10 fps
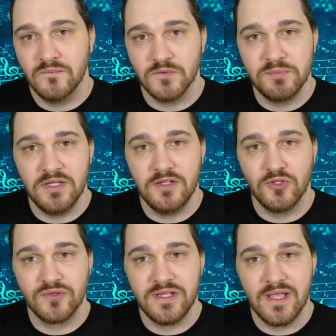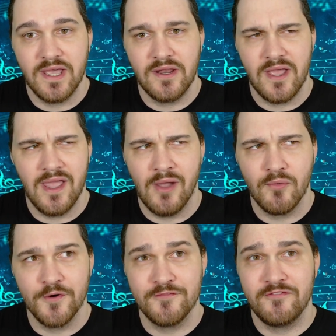We'll be looking at
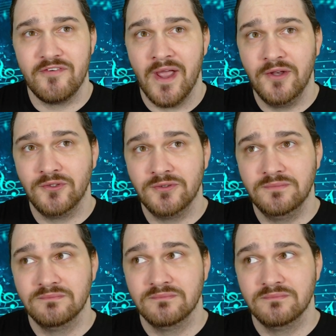our final,